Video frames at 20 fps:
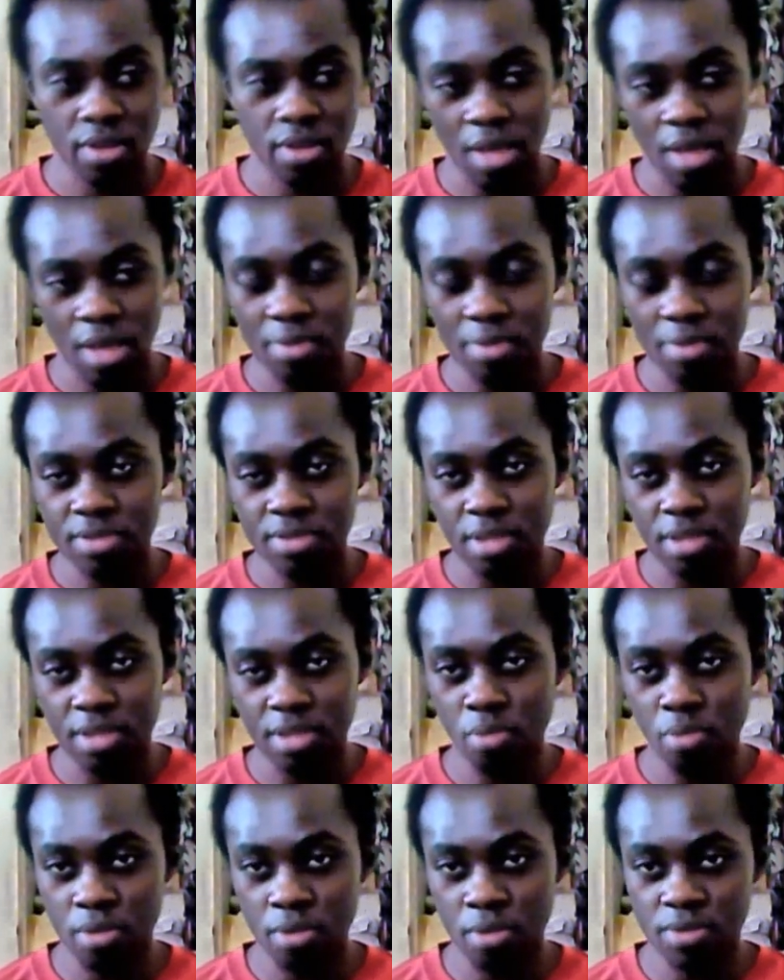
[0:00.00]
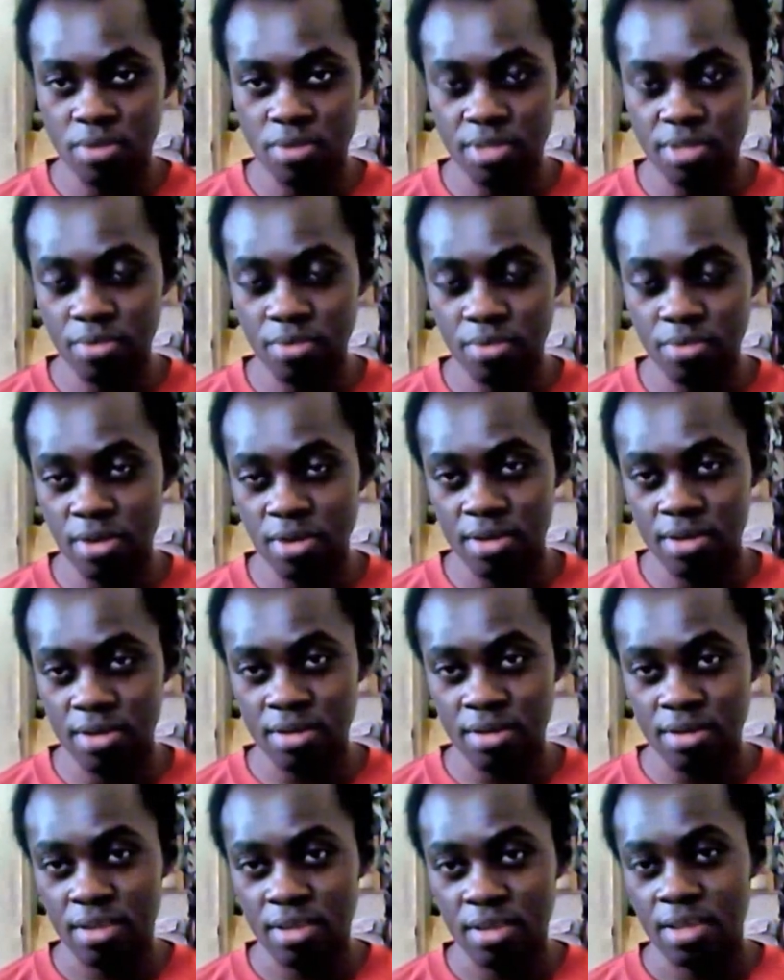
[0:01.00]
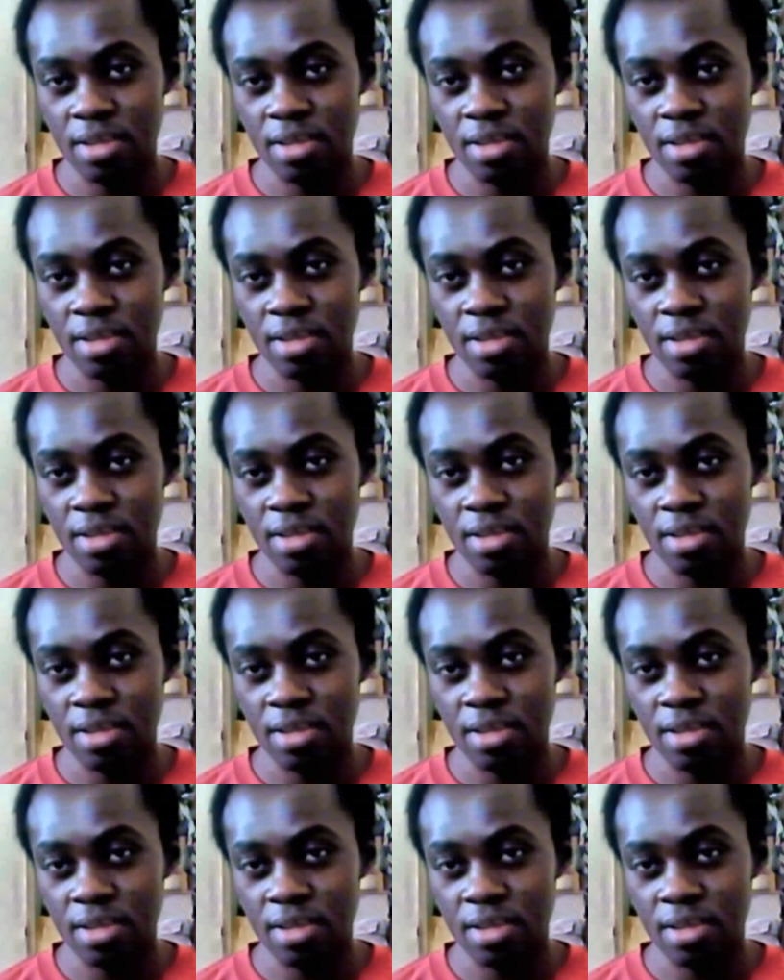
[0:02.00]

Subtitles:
I'm guessing that probably Zebra and